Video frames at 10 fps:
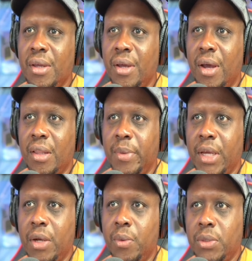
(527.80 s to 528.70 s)
The
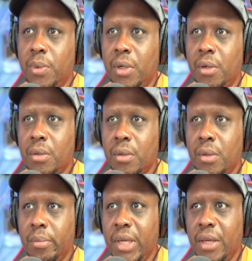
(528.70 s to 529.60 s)
bill, which will
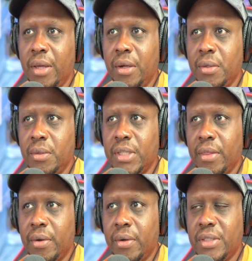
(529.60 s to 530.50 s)
be introduced
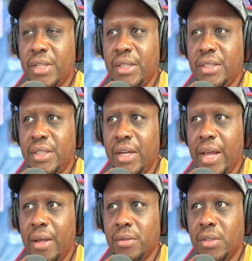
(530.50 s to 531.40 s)
at Thursday's city
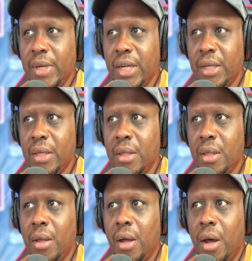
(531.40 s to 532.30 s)
council meeting,
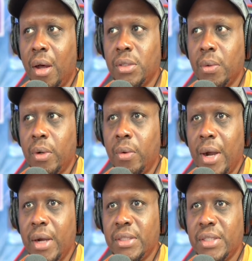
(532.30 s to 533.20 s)
also
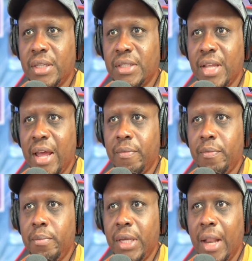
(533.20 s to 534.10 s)
requires that staff
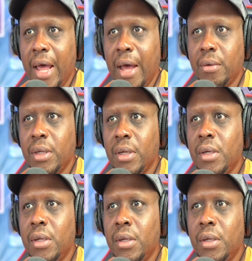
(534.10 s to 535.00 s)
be allowed
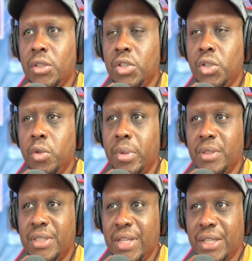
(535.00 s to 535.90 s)
to
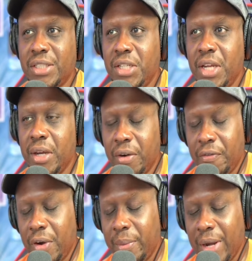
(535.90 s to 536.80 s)
possess
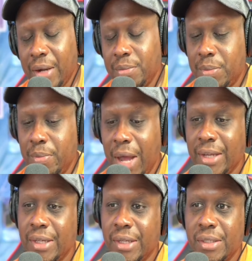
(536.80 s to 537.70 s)
gender-affirming items, my
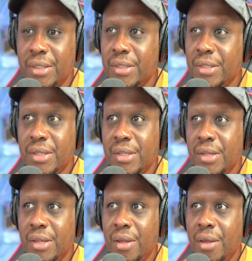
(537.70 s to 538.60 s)
goodness,
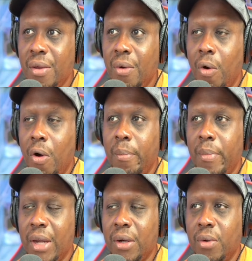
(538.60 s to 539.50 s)
or
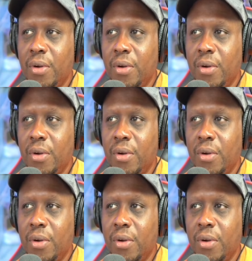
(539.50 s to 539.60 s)
medical